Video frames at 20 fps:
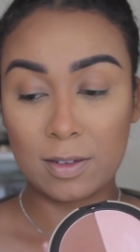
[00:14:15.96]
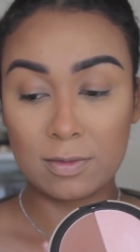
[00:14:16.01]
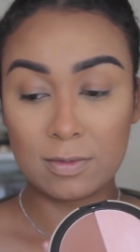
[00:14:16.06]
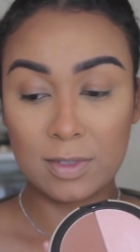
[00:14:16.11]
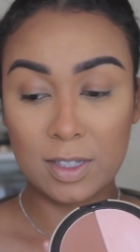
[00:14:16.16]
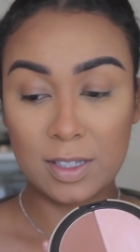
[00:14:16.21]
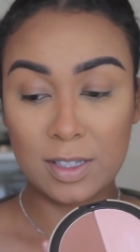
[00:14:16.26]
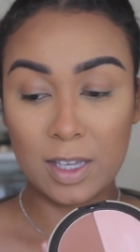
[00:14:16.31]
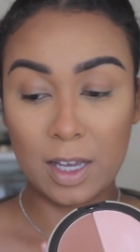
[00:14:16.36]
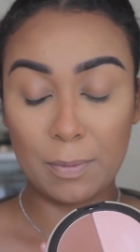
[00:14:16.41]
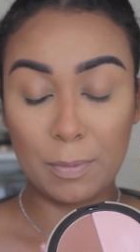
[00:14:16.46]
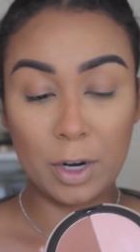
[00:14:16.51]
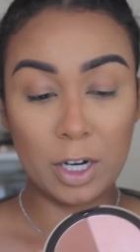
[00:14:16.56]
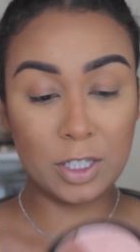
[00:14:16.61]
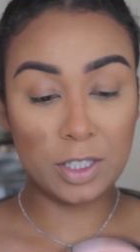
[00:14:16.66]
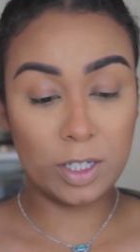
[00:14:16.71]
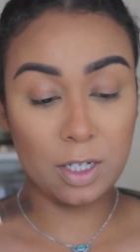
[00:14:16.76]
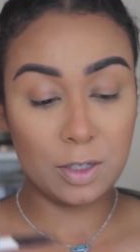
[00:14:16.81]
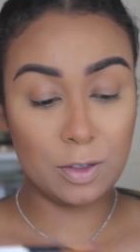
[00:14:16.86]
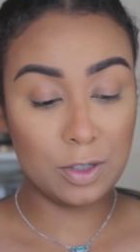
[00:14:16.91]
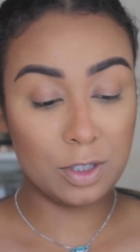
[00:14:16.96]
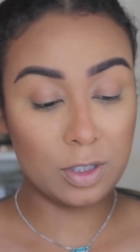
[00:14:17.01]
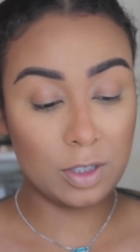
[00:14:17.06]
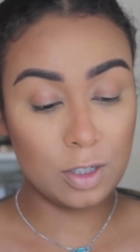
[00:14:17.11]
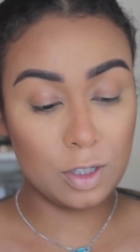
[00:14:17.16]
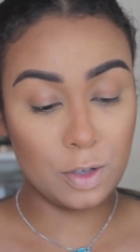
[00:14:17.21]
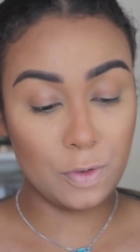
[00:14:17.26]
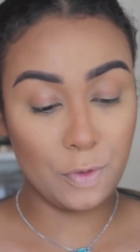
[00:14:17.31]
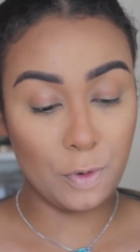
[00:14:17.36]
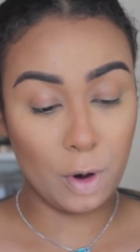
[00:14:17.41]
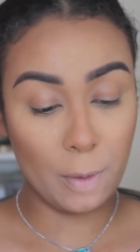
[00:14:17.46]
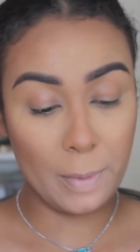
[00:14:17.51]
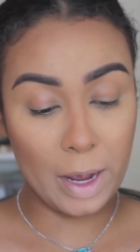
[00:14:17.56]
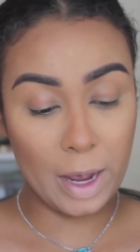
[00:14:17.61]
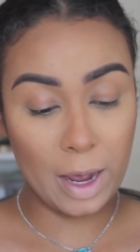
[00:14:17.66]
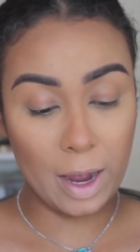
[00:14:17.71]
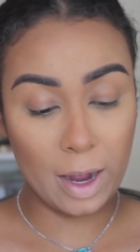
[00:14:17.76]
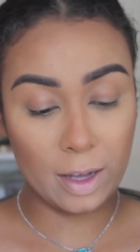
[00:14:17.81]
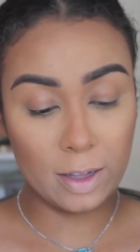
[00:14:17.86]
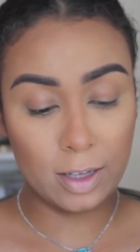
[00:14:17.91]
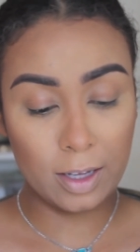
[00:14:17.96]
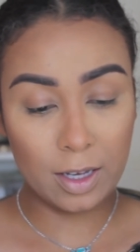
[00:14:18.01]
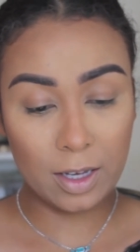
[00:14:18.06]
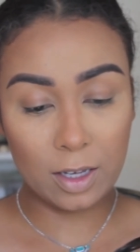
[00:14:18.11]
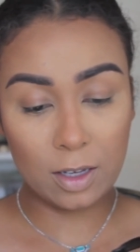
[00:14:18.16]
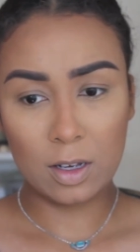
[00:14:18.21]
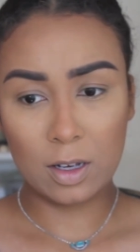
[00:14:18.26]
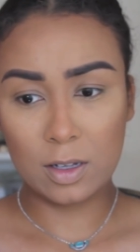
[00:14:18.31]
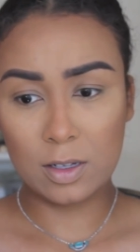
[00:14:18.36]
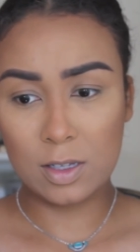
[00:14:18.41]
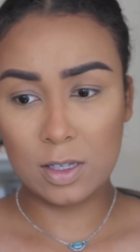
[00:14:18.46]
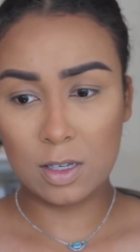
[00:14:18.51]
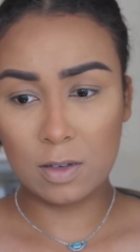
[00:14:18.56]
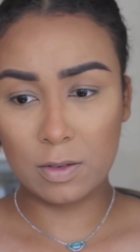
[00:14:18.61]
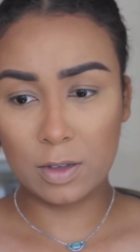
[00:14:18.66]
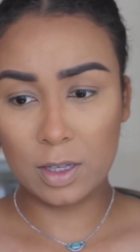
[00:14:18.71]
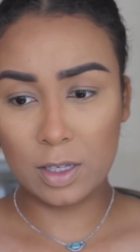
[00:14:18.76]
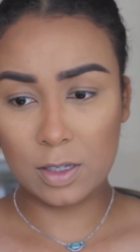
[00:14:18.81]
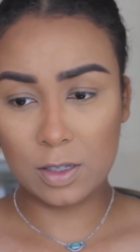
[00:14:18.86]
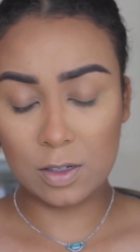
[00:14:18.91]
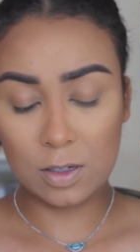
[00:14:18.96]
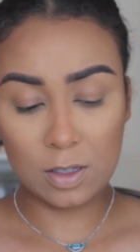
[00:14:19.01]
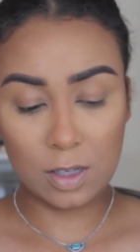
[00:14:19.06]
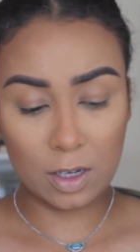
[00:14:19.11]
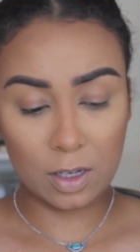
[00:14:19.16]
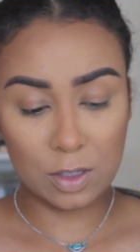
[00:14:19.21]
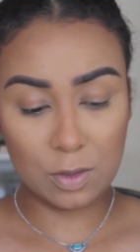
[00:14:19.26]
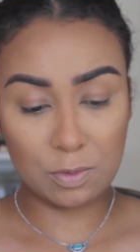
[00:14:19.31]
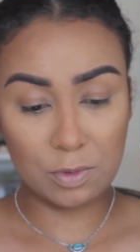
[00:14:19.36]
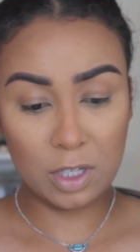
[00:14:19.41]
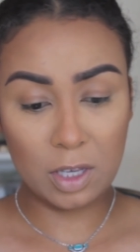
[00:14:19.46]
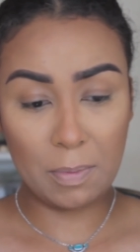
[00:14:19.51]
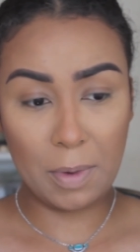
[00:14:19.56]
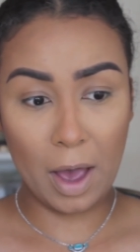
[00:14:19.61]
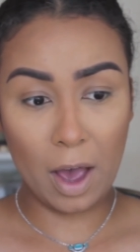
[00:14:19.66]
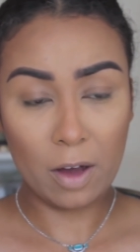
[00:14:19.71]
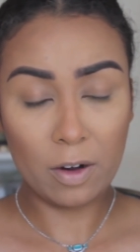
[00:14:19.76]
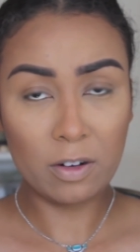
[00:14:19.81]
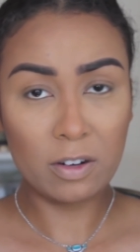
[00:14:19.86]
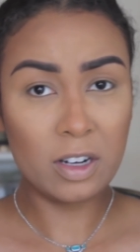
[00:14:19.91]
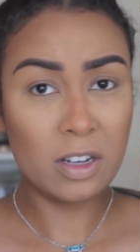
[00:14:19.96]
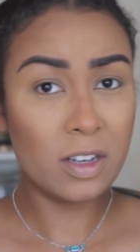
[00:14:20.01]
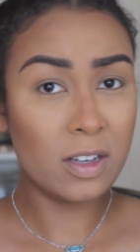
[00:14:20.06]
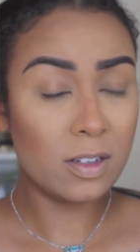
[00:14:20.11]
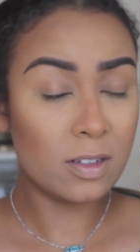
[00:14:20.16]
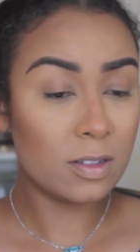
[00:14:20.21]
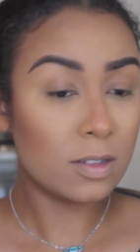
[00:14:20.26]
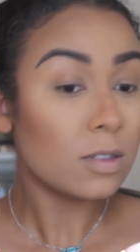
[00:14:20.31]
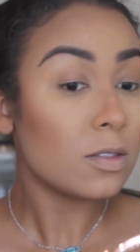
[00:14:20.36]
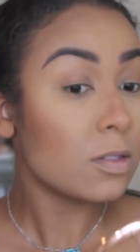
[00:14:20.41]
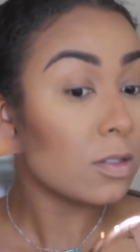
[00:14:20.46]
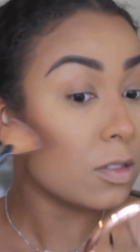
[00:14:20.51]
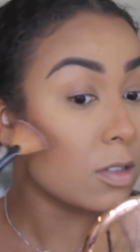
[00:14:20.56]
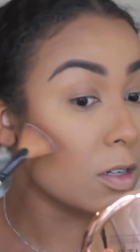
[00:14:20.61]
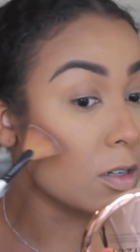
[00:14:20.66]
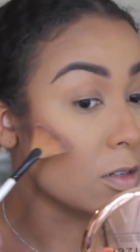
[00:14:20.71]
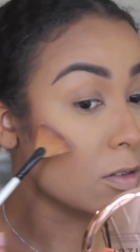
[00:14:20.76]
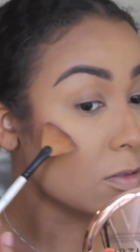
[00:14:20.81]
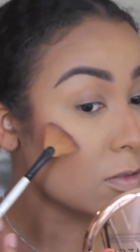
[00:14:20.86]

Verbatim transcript: the same brush that I usually use for my highlight and see what this looks like. It's really powdery, so